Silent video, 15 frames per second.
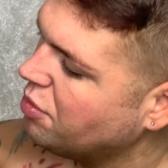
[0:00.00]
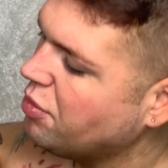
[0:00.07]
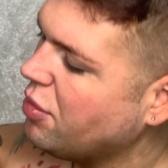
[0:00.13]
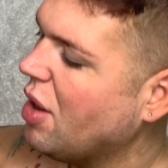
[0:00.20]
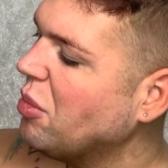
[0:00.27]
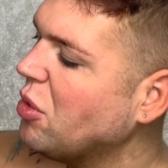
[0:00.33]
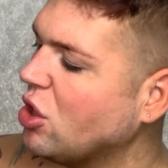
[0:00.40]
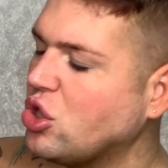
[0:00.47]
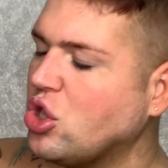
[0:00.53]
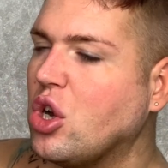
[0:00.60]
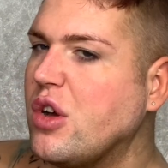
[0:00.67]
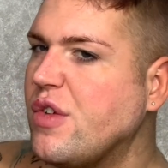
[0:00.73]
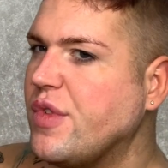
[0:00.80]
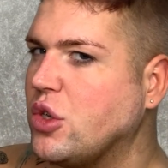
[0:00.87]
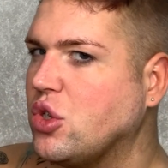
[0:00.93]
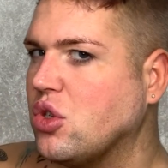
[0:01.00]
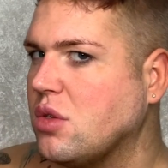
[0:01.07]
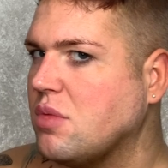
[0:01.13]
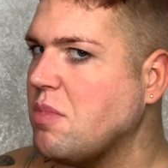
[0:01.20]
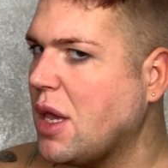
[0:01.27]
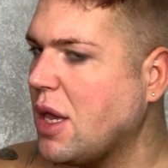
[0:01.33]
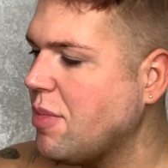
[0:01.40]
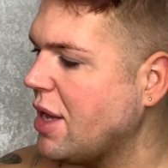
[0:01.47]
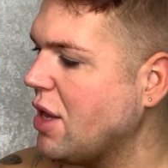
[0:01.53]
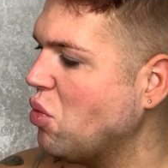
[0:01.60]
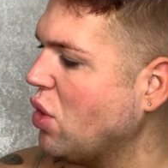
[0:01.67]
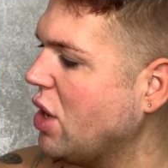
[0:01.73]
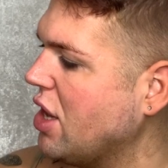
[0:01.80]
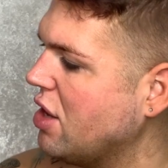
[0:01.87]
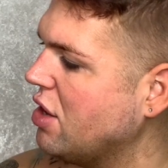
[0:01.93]
but I'm not sure if it's just me being
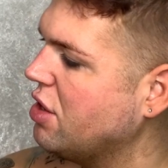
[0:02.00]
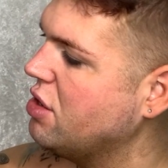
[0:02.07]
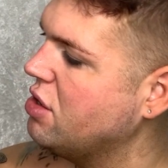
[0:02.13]
weird.